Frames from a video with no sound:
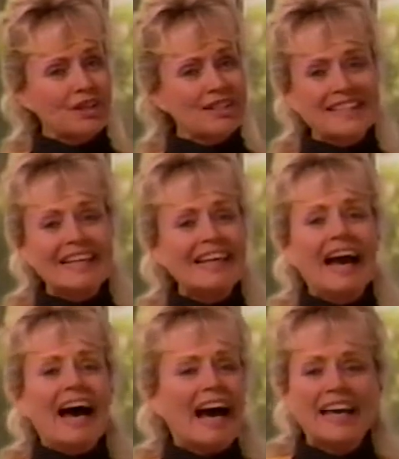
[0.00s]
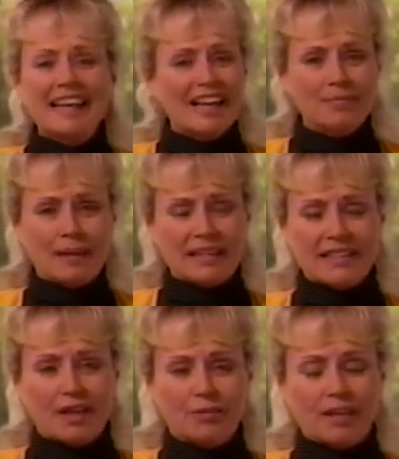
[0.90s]
you see, I gave
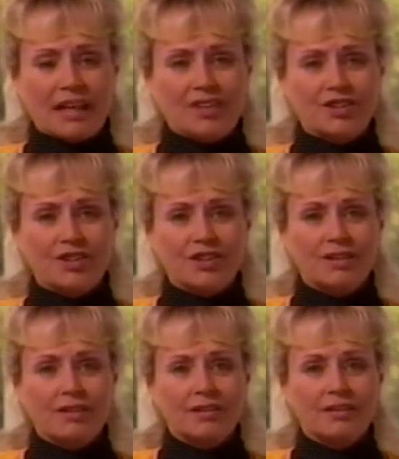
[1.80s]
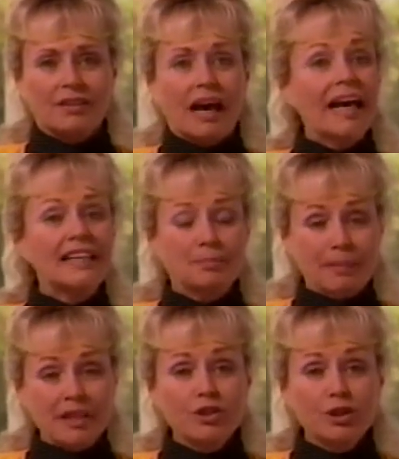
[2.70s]
myself cancer. I didn't
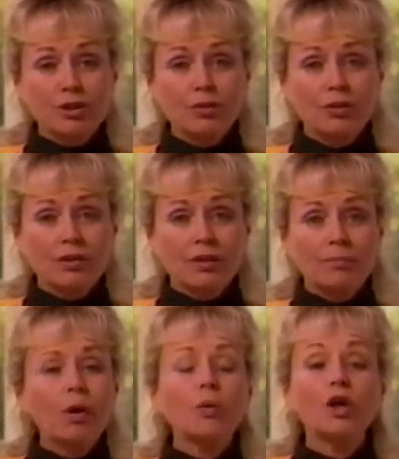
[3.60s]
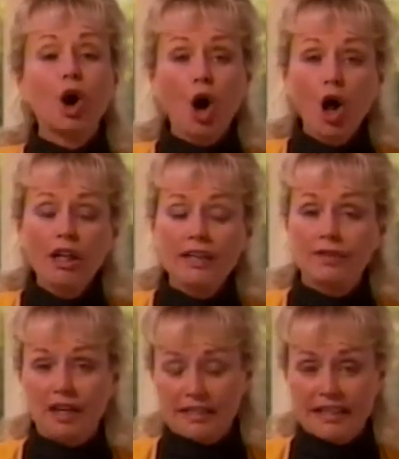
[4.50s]
mean to, but we all give
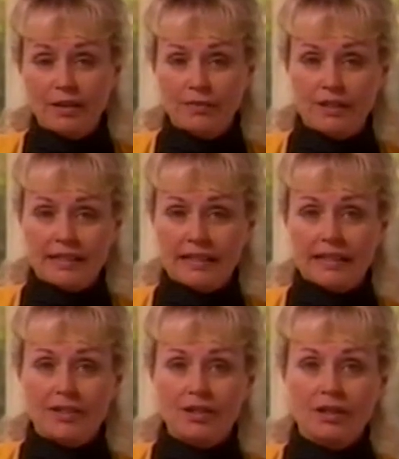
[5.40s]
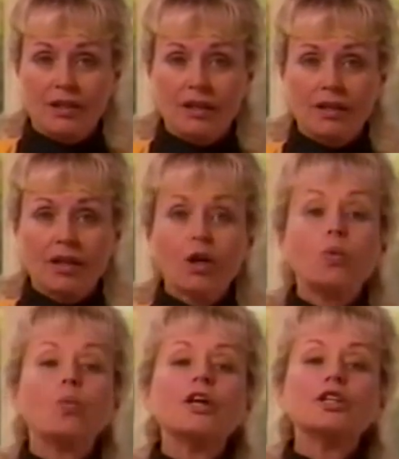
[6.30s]
ourselves disease.
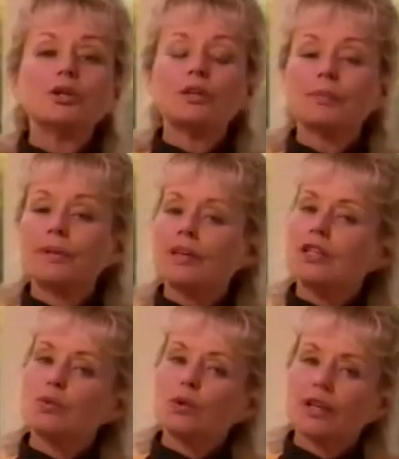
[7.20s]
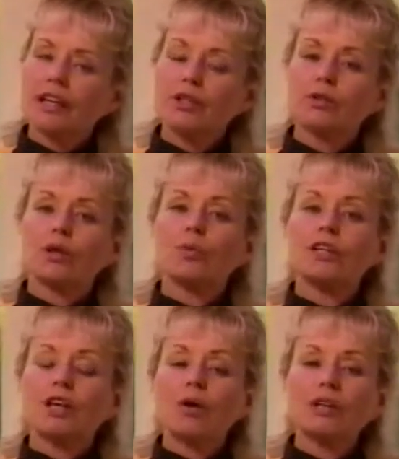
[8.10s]
We do it because we're ignorant. We
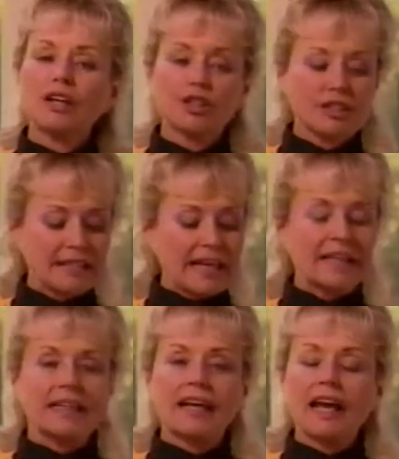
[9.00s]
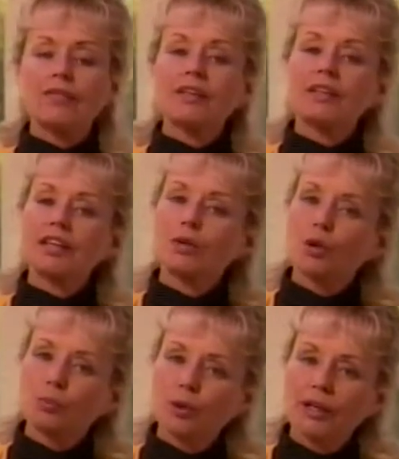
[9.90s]
don't understand that everything
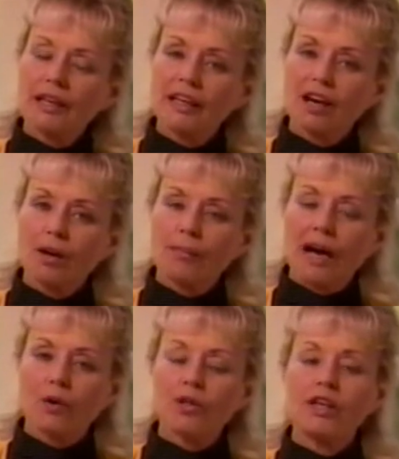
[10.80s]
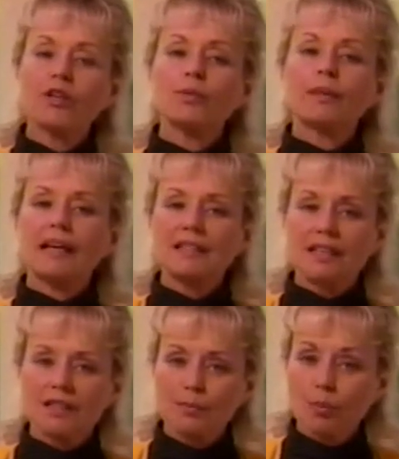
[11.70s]
we're putting in our mouth either makes
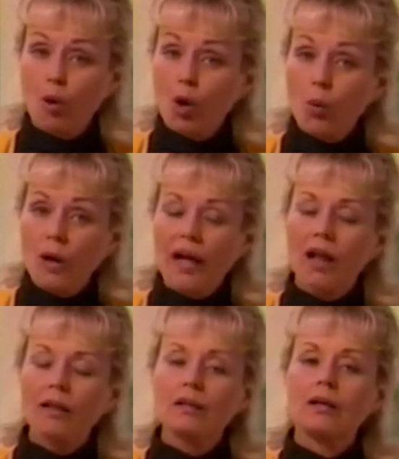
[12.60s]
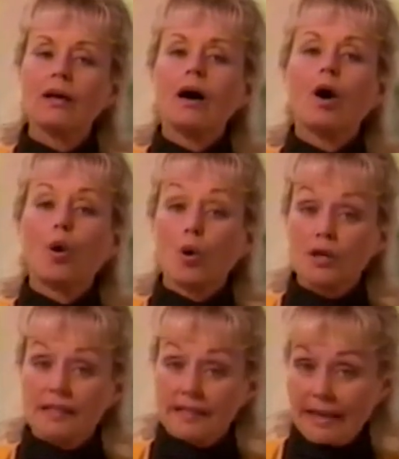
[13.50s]
us more well
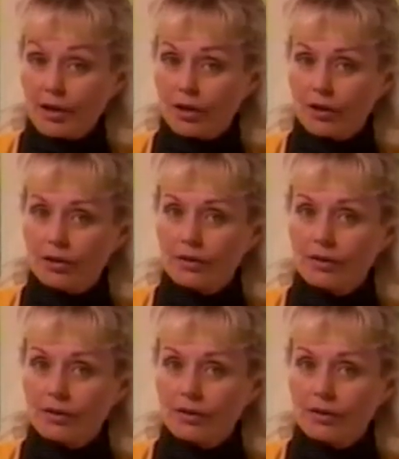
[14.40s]
or sicker.